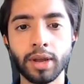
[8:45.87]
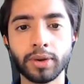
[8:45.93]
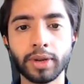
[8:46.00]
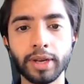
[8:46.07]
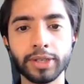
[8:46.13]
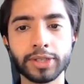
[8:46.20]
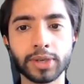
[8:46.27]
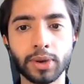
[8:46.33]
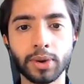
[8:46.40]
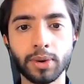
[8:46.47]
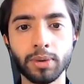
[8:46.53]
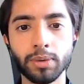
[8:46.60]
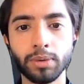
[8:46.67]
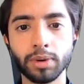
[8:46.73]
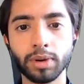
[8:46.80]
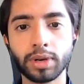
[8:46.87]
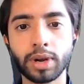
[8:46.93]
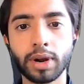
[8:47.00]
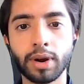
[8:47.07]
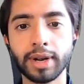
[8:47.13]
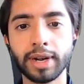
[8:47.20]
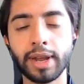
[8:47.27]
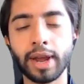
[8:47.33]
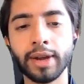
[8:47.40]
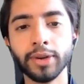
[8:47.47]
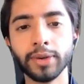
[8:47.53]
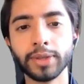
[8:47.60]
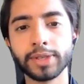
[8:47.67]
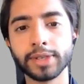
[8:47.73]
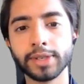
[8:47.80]
Okay, so currently I
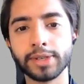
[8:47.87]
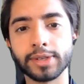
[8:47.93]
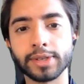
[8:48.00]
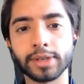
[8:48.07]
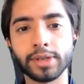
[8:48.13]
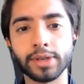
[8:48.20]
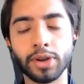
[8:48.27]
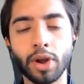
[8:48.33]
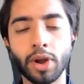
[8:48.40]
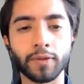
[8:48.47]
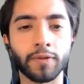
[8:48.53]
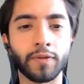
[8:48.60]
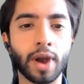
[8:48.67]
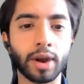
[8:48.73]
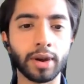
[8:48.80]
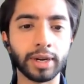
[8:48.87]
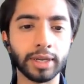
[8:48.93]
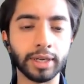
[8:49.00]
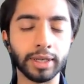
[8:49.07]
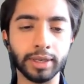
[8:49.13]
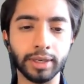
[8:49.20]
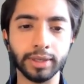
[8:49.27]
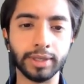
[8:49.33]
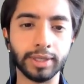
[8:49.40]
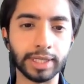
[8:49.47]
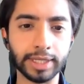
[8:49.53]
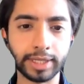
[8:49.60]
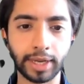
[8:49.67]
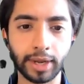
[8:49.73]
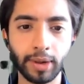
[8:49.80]
know this is not very
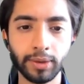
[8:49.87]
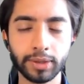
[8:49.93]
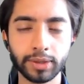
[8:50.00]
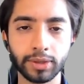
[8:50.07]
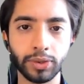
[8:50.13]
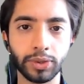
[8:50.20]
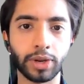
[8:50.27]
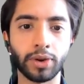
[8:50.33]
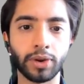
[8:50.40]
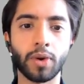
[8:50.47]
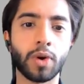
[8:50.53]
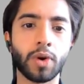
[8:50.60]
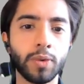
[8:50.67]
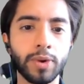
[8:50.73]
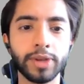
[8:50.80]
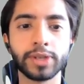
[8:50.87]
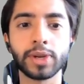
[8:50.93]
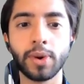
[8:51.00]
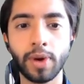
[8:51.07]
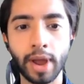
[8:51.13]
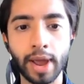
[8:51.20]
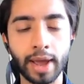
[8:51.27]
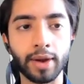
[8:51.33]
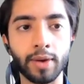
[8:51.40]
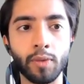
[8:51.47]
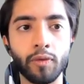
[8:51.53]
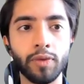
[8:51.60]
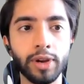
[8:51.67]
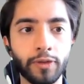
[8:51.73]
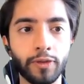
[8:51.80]
detailed. You can always go ahead
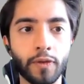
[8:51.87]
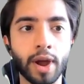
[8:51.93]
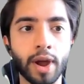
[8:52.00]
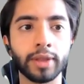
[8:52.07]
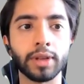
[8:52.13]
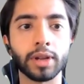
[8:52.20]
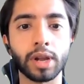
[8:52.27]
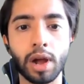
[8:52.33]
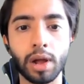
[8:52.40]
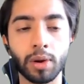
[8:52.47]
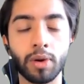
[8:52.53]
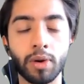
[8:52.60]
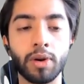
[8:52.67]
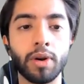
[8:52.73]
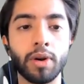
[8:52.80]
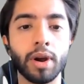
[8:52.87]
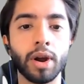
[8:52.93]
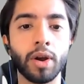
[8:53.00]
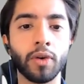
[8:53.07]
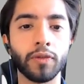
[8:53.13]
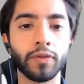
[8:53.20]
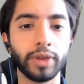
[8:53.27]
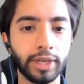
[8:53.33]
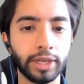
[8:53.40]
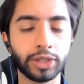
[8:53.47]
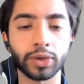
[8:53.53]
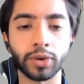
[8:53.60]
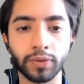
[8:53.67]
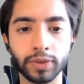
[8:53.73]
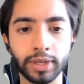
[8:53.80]
and refine the color of
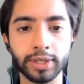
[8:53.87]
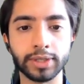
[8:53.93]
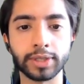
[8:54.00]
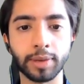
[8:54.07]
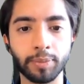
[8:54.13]
each of these